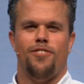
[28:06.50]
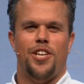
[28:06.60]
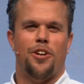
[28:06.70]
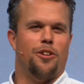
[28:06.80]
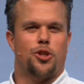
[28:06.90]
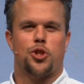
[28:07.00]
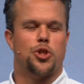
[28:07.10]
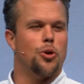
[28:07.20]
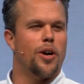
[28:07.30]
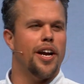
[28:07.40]
You know, the
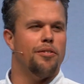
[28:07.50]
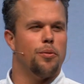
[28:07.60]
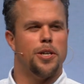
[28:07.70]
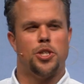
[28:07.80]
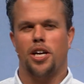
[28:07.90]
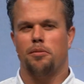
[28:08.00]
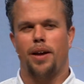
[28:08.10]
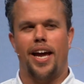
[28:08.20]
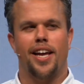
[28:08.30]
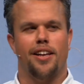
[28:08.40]
story of the rich young
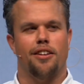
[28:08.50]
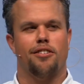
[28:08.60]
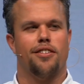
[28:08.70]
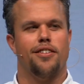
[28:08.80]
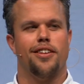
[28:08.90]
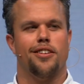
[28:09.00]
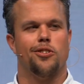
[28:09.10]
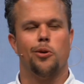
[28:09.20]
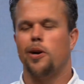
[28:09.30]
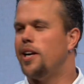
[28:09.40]
man is a
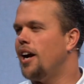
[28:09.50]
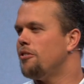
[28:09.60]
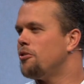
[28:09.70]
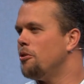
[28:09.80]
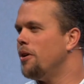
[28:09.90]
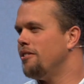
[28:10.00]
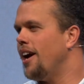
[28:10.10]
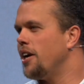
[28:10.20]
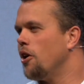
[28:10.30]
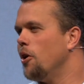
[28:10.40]
story not so
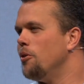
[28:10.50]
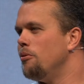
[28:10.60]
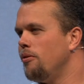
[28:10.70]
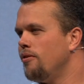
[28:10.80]
unlike our own.